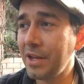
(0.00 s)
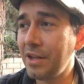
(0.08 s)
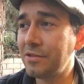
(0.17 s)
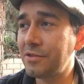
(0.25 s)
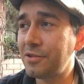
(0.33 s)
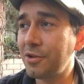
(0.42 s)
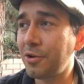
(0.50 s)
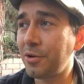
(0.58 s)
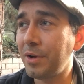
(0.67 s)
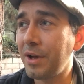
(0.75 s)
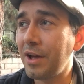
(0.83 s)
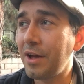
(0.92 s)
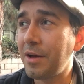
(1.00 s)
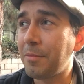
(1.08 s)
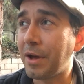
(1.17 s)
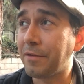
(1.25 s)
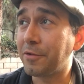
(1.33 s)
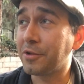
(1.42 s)
And so
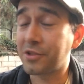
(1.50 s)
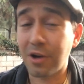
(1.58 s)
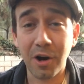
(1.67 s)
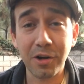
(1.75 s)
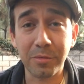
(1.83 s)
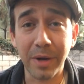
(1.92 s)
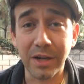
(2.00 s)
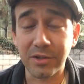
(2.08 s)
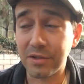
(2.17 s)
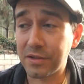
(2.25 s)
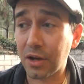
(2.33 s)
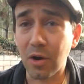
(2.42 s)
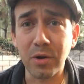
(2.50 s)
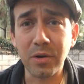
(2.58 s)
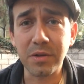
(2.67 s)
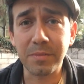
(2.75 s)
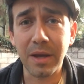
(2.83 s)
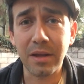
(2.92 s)
my first carnal reaction is like, oh
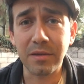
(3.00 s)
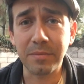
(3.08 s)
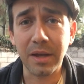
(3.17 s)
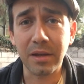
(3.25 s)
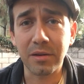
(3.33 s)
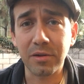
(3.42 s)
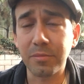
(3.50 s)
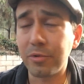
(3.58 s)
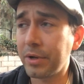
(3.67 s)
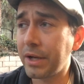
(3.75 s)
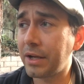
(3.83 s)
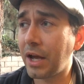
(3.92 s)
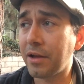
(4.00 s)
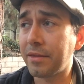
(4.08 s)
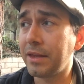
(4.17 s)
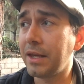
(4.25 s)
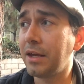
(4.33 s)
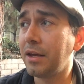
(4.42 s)
no, is my little boy
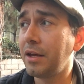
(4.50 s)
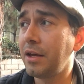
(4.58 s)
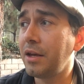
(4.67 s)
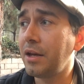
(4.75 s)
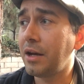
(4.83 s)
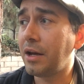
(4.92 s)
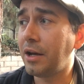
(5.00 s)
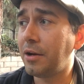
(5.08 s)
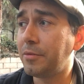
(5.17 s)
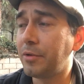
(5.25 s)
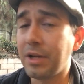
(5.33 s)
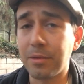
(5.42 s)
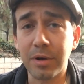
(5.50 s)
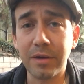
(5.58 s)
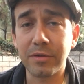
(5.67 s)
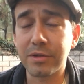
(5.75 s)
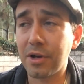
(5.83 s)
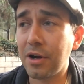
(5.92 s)
unhealthy? Do I need to
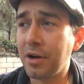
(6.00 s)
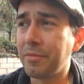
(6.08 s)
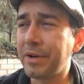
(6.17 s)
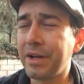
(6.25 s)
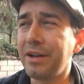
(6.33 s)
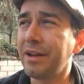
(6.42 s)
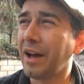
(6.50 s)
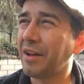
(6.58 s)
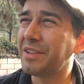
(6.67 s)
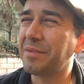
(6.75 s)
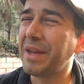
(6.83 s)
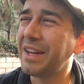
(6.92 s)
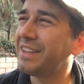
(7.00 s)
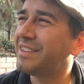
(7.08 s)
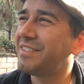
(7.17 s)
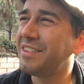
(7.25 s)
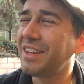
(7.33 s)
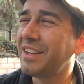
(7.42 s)
pray for his heart? But I was like, man,
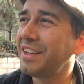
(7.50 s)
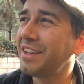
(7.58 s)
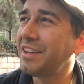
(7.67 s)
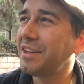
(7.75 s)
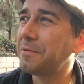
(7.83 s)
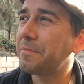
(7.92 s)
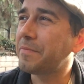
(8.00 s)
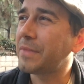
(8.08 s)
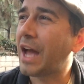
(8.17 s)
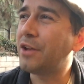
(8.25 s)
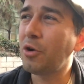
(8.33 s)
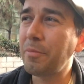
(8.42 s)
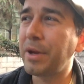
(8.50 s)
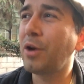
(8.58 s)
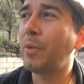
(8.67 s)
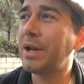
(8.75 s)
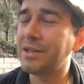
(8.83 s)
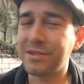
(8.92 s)
I don't
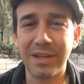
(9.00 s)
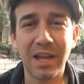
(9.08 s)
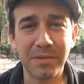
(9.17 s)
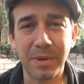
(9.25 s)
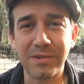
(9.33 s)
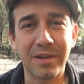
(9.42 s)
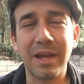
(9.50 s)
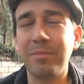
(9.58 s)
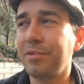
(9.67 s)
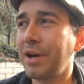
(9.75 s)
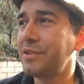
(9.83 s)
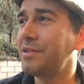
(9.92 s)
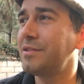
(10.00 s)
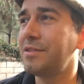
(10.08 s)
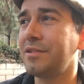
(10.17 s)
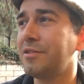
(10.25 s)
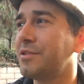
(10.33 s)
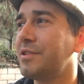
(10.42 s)
bear witness that that's my son. That
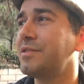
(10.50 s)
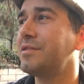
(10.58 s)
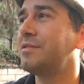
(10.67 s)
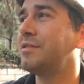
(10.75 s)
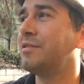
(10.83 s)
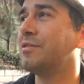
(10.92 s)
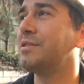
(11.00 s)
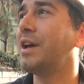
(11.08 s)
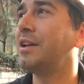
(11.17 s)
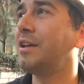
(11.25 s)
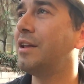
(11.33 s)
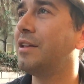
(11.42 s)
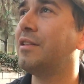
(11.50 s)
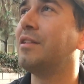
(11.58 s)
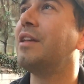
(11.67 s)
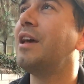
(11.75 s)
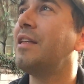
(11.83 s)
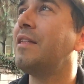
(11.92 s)
presence, there's
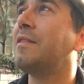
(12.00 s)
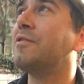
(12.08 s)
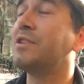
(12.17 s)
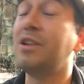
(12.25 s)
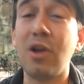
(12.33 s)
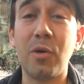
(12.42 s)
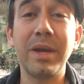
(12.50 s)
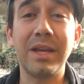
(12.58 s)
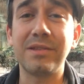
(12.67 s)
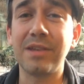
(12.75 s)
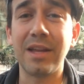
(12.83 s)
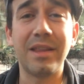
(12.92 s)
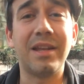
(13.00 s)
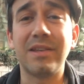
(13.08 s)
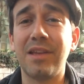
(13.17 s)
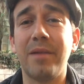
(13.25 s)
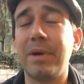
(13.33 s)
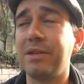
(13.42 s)
a knowing inside that
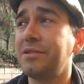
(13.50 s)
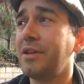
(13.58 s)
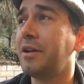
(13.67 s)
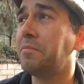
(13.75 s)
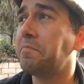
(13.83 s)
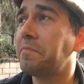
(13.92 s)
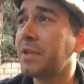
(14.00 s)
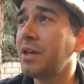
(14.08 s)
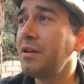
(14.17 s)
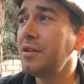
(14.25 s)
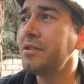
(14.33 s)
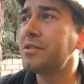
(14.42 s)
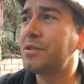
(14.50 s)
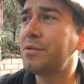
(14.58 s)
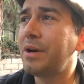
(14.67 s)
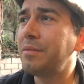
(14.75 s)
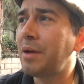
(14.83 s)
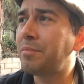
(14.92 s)
that's not my son.
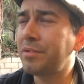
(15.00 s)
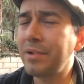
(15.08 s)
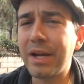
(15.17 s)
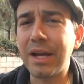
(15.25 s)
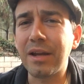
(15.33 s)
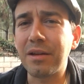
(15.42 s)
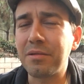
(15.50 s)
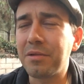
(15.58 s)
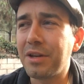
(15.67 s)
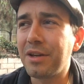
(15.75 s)
So I pray,